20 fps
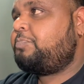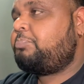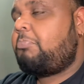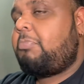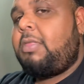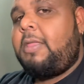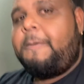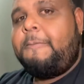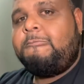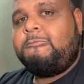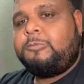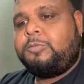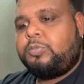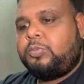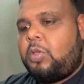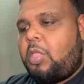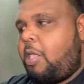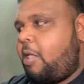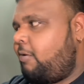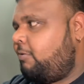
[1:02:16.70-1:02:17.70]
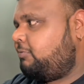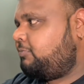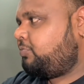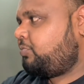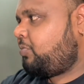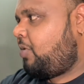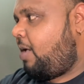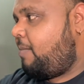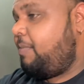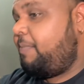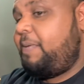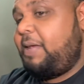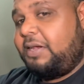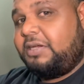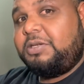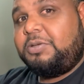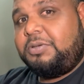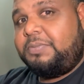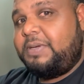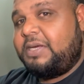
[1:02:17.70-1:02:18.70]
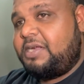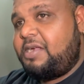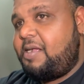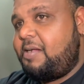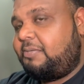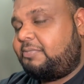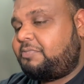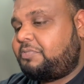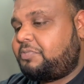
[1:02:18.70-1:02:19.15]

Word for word: There's plenty. And plenty we make here.